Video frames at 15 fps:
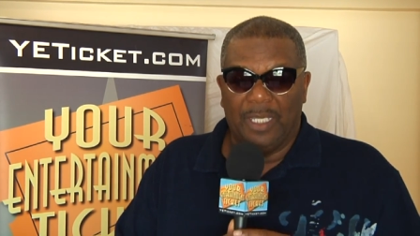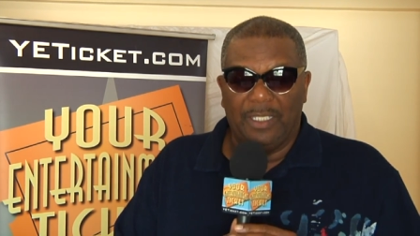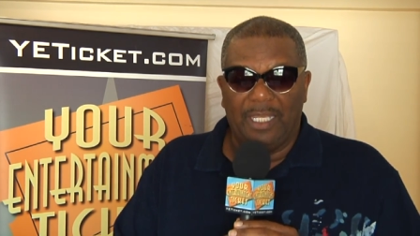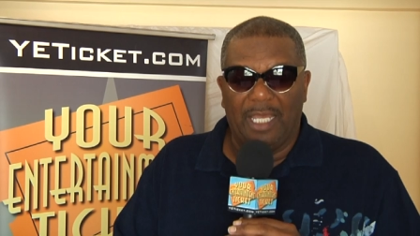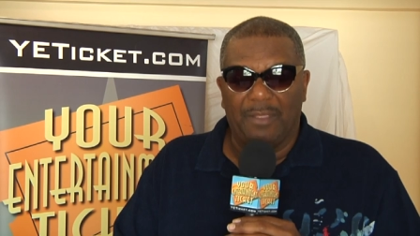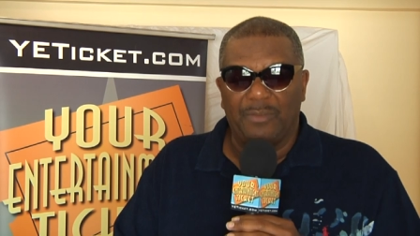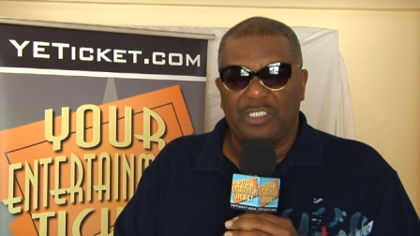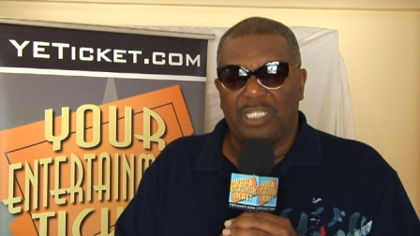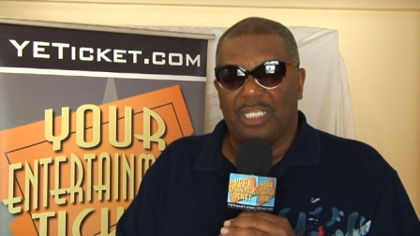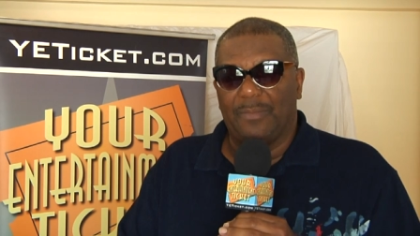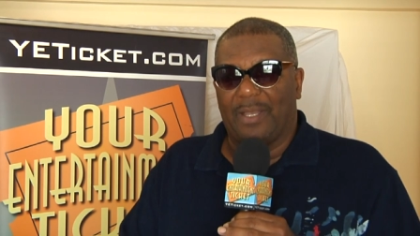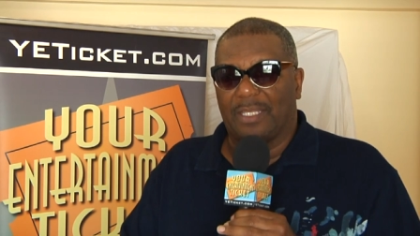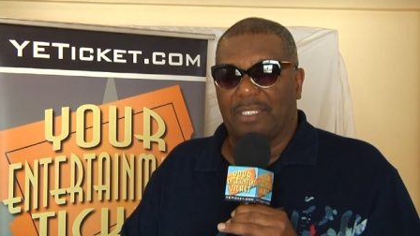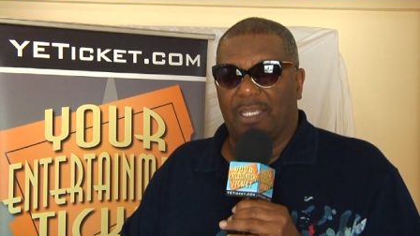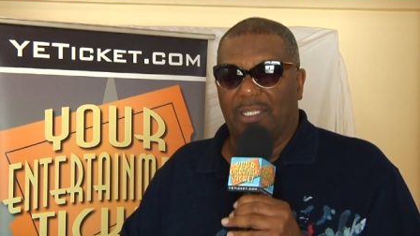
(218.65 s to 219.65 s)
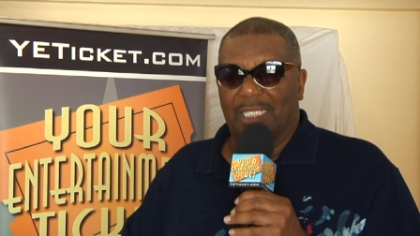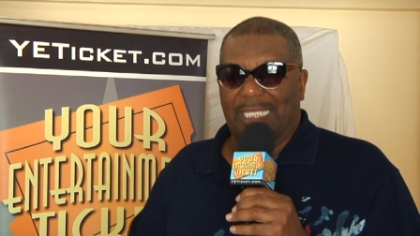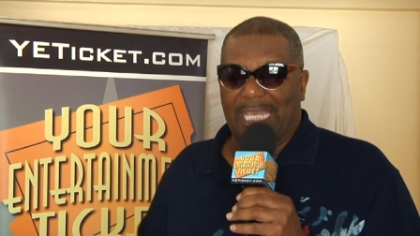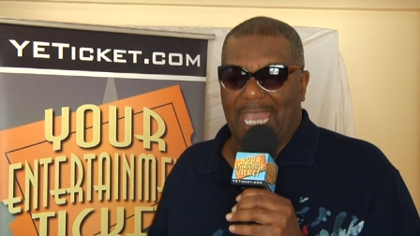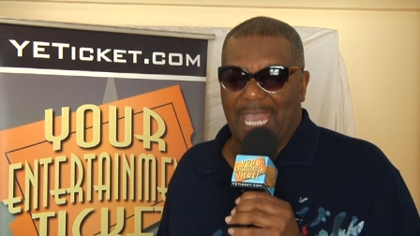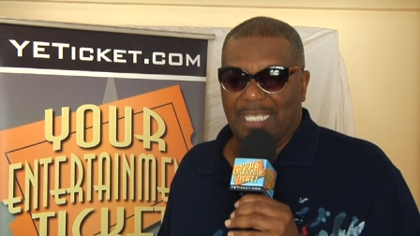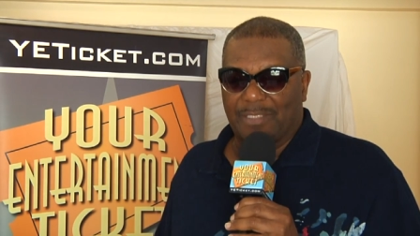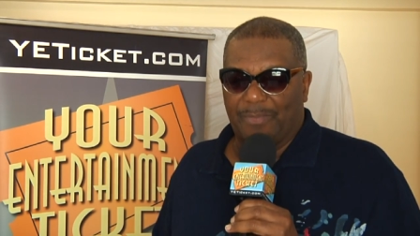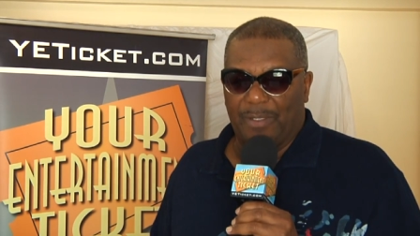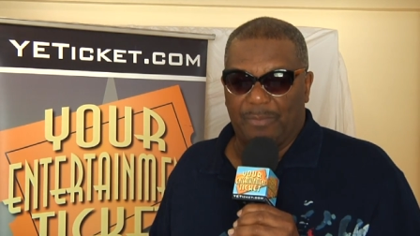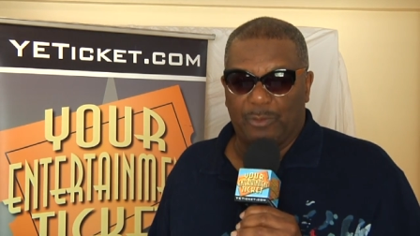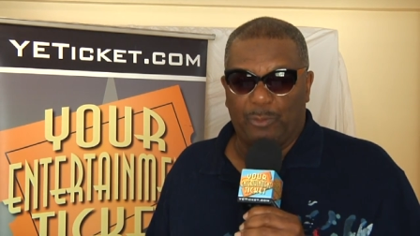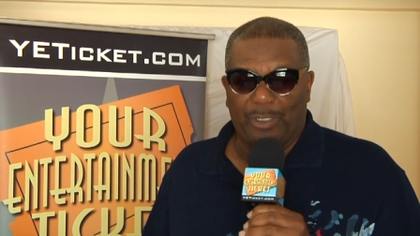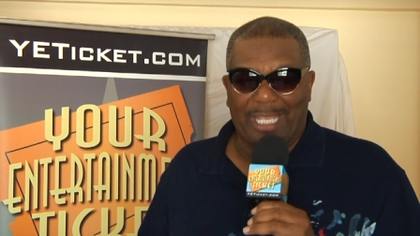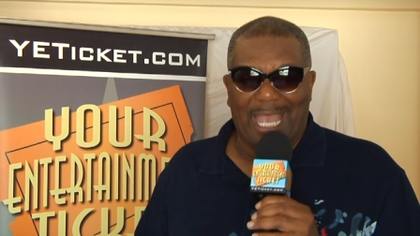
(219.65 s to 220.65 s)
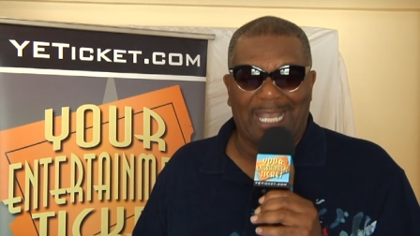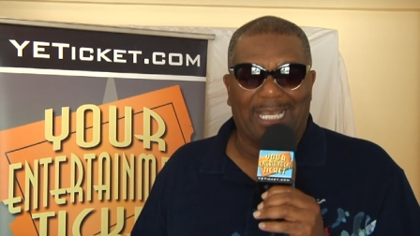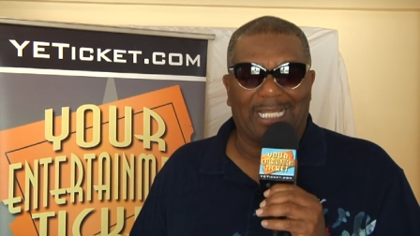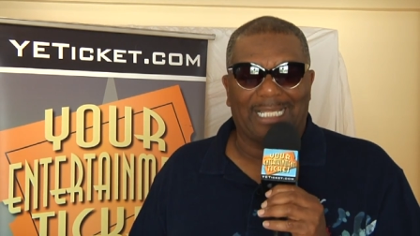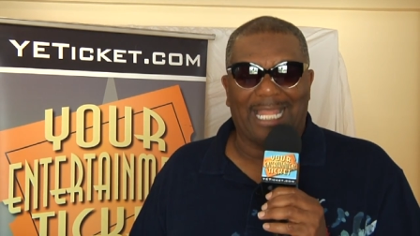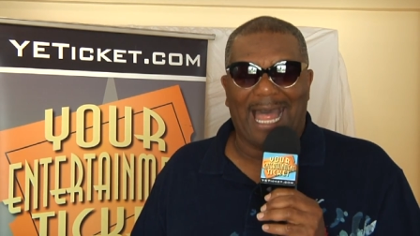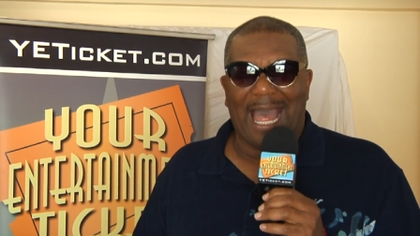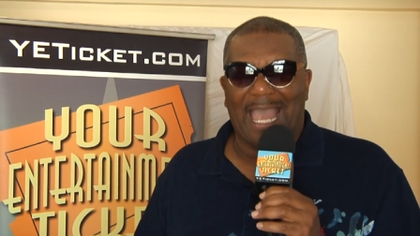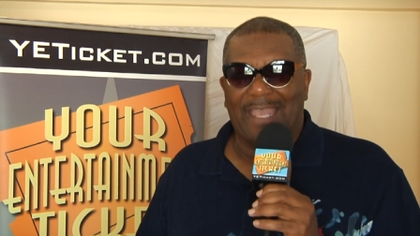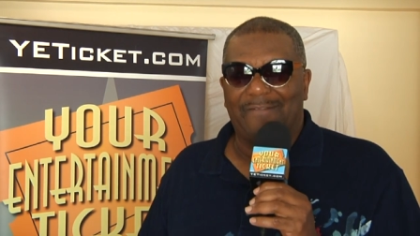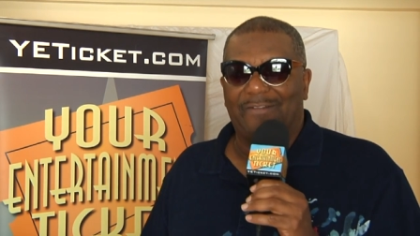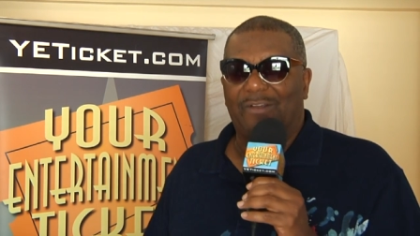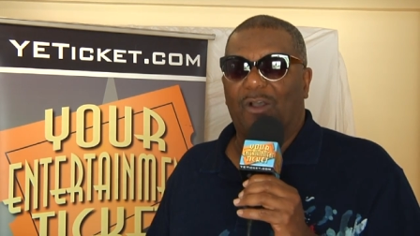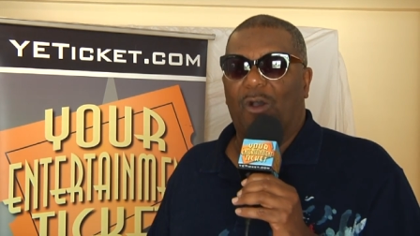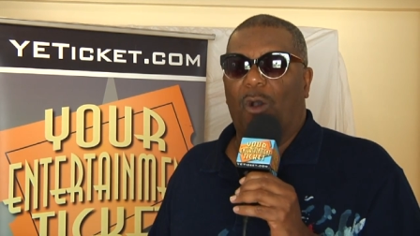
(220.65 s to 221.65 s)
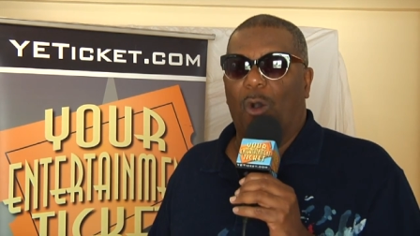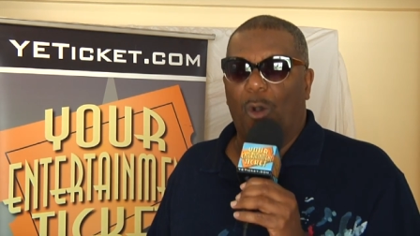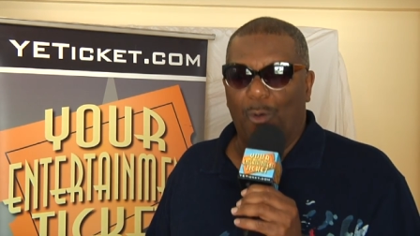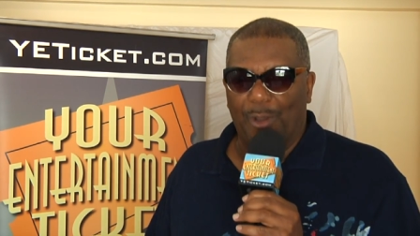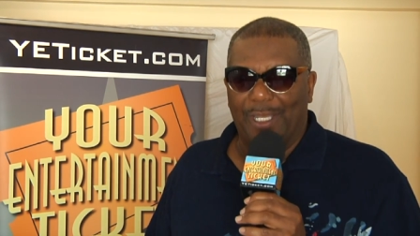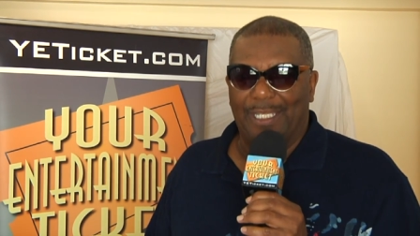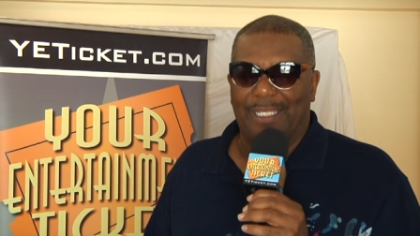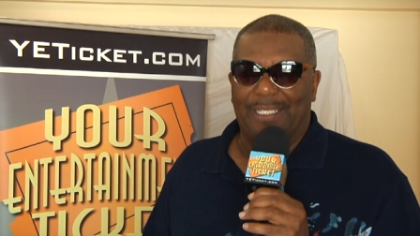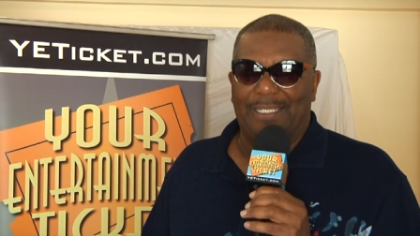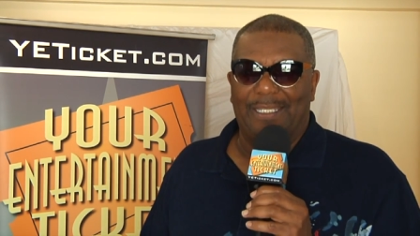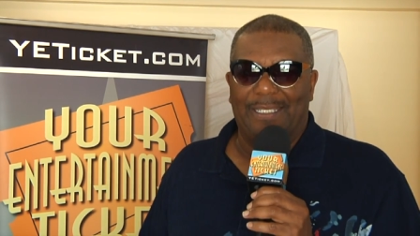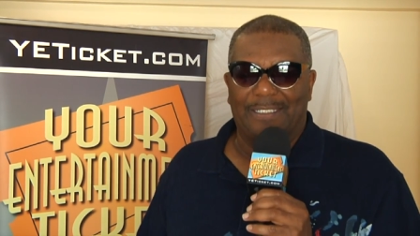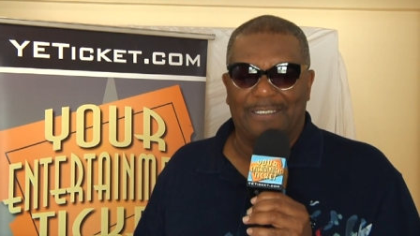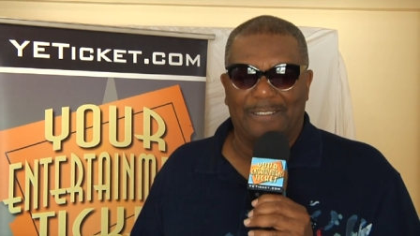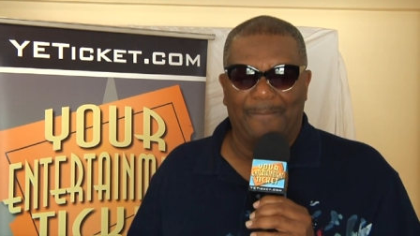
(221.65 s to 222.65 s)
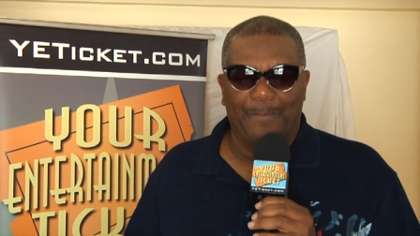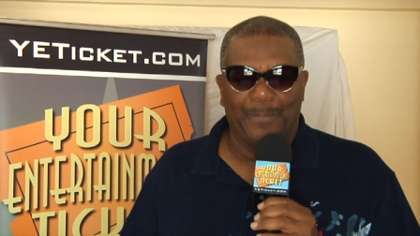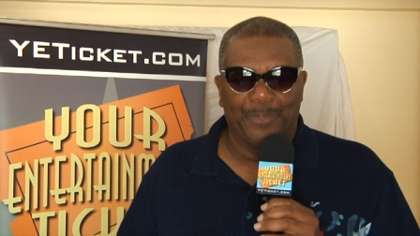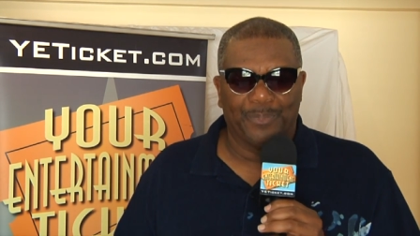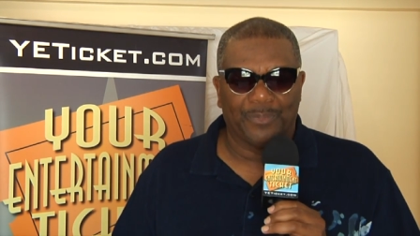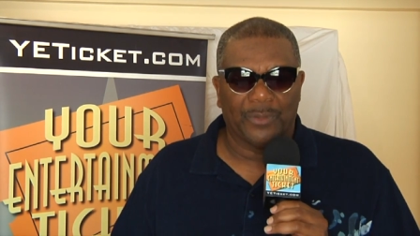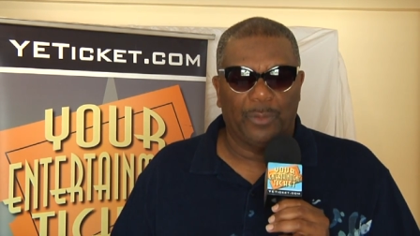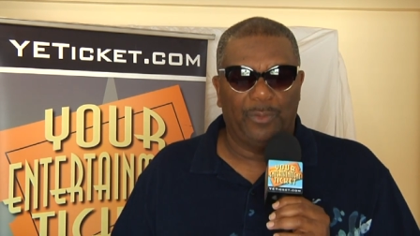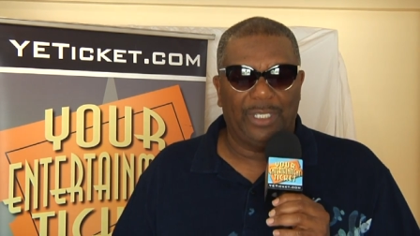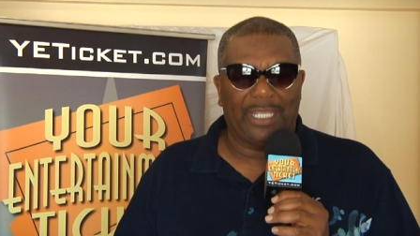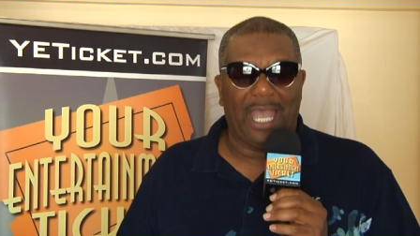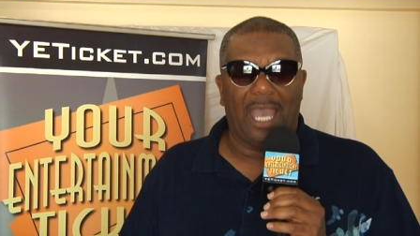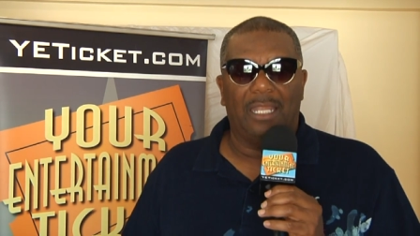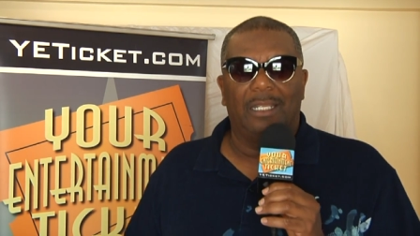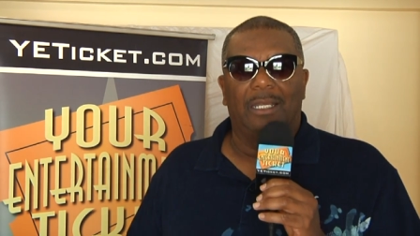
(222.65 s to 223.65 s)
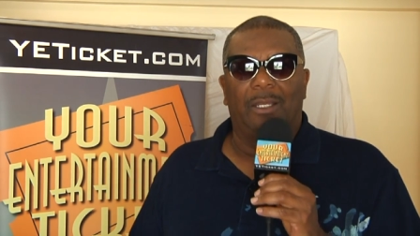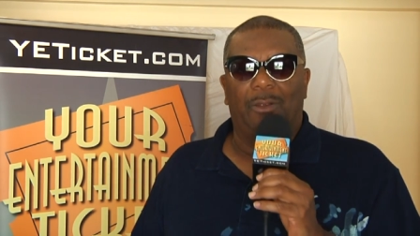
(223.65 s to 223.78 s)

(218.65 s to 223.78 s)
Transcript: Now, let me tell you about the other cast members. We got Clive Owen in this. We got